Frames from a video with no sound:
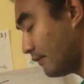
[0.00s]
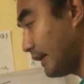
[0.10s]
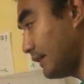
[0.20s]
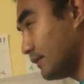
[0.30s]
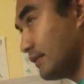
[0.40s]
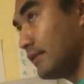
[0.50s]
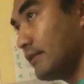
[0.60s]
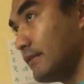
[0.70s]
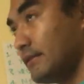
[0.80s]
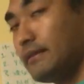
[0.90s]
Right?
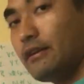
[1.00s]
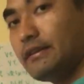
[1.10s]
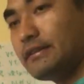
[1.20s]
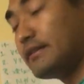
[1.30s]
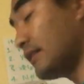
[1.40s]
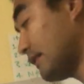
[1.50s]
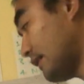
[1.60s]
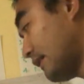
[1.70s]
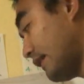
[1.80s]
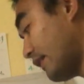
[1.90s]
Now this is
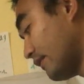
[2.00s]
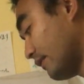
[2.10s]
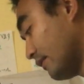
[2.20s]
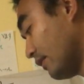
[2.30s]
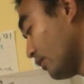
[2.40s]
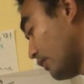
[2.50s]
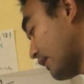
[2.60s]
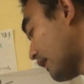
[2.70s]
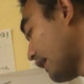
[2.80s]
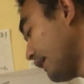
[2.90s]
a letter
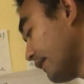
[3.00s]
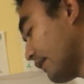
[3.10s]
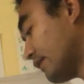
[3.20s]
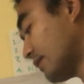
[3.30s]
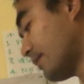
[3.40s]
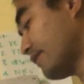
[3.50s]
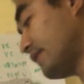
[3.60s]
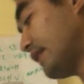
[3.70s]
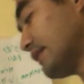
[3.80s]
with line on top of